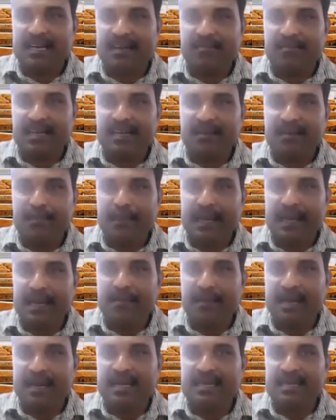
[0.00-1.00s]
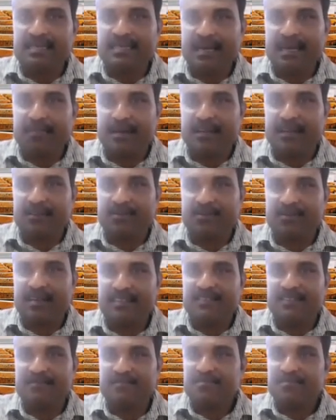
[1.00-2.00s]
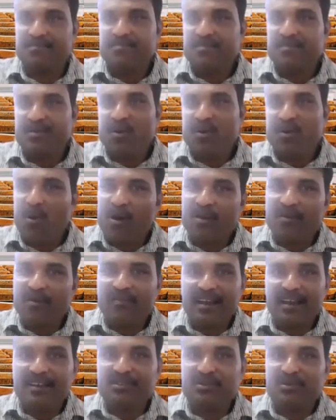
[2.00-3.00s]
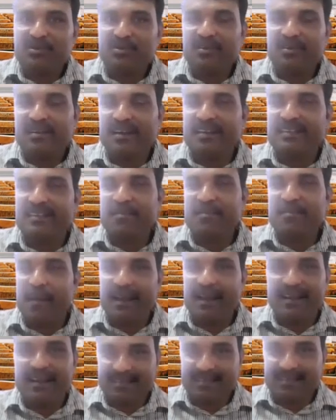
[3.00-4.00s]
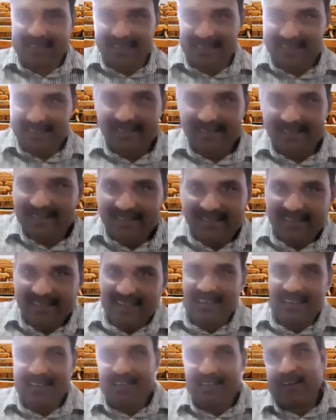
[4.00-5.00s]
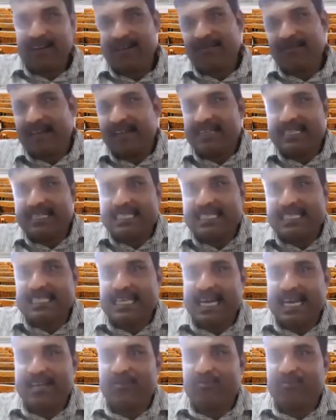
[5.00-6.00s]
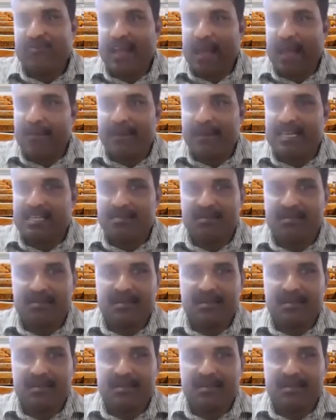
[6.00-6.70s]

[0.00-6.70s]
and again B minus A by 2, right? Or we have to write a minus here, right? If I am writing sin of A minus.